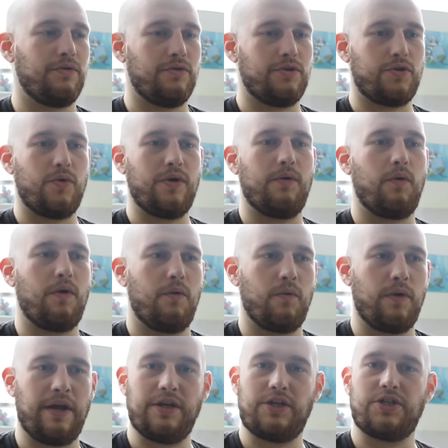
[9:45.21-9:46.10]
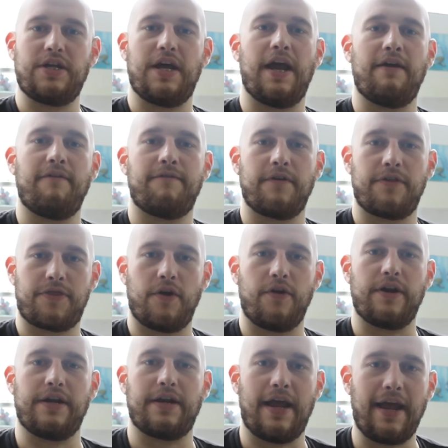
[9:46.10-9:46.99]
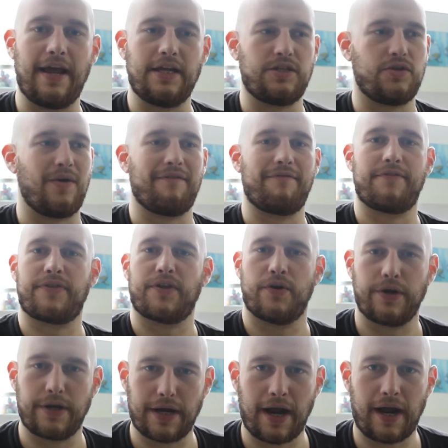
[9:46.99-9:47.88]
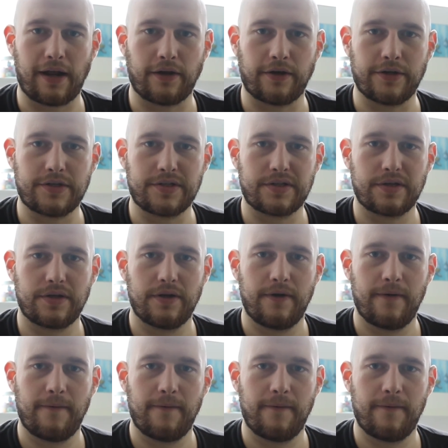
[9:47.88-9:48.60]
you do it each day for 30 days, you have $30.